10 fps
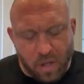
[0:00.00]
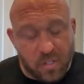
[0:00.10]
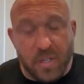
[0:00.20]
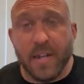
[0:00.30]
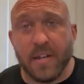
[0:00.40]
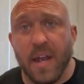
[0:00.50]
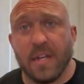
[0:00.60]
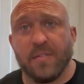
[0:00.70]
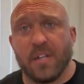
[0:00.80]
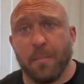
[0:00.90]
It's not a
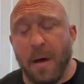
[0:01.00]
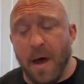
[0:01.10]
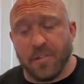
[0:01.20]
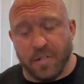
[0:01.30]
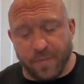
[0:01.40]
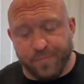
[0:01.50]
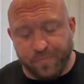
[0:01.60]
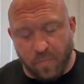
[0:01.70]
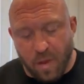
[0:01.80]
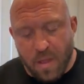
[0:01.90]
negative, it's a positive.
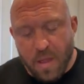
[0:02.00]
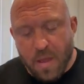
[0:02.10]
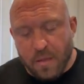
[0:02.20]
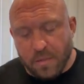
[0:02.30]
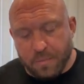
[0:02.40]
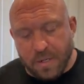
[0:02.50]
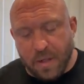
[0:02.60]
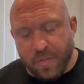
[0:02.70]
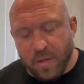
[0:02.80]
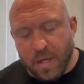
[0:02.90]
But I
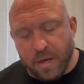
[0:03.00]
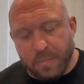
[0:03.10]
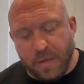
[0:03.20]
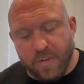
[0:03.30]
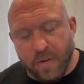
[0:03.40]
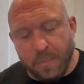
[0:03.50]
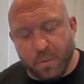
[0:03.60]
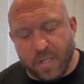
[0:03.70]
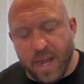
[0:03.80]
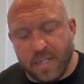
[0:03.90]
think you got to be very
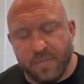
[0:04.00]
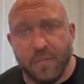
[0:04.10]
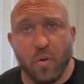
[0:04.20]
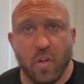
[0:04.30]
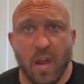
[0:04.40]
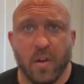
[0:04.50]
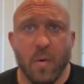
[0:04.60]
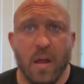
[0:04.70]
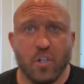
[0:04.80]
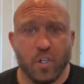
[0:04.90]
protective of who you let
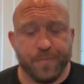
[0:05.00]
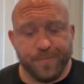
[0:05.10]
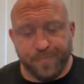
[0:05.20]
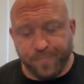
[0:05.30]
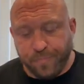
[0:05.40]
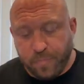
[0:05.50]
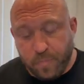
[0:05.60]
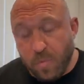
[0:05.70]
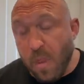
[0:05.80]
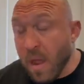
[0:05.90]
around you.
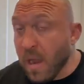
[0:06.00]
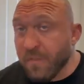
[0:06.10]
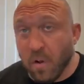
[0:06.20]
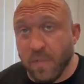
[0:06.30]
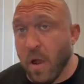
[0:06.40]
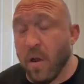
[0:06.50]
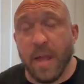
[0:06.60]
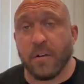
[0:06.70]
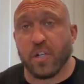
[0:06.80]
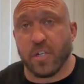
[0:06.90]
And I've learned that our
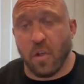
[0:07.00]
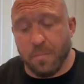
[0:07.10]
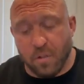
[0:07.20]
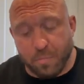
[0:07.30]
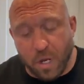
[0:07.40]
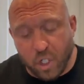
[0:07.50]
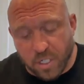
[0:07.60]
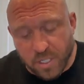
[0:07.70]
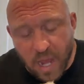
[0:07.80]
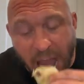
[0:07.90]
energy is our most
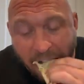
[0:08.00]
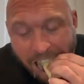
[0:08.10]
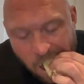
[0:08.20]
precious thing.